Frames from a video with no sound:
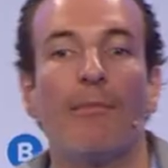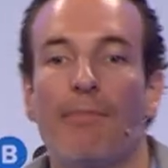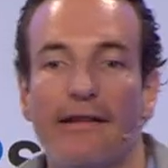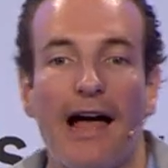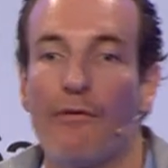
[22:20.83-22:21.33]

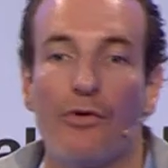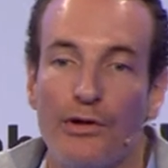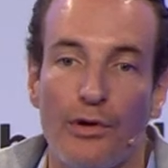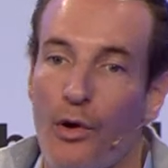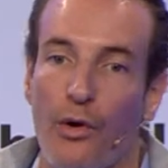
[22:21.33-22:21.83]
But I
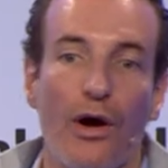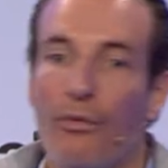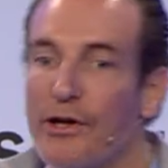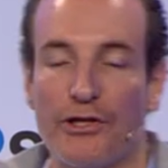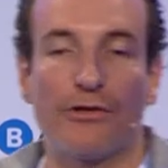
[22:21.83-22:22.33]
wouldn't know
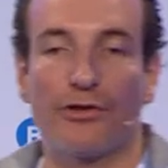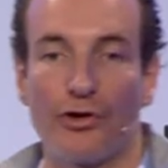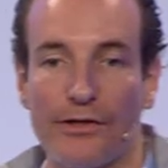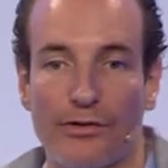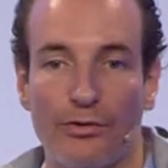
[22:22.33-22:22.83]
which
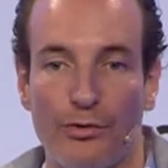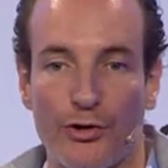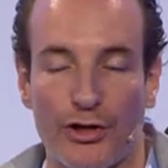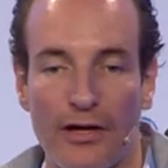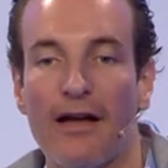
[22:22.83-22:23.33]
insurance
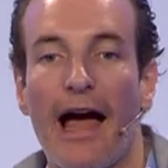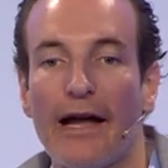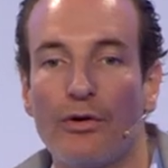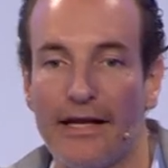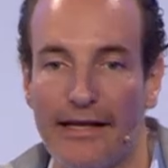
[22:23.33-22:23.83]
solution I
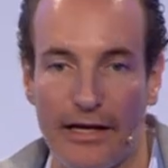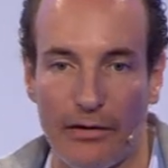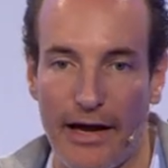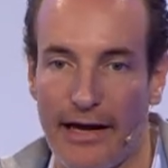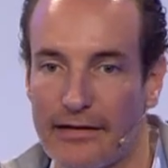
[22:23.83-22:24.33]
could
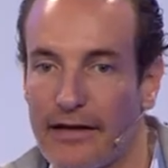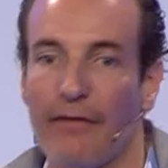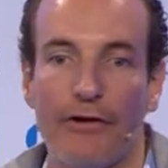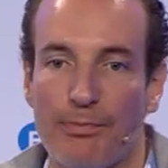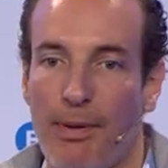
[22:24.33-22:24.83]
integrate,
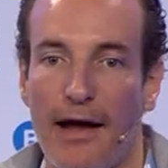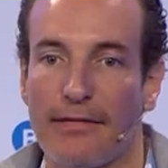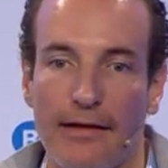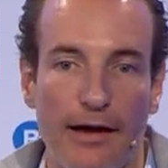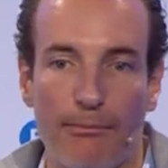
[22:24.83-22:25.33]
which
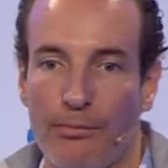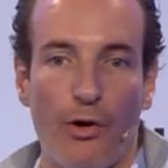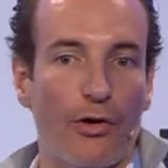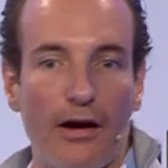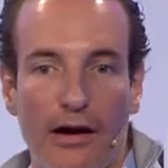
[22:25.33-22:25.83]
partner,
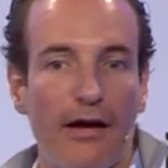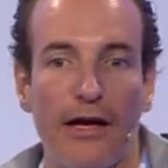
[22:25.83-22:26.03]
broker,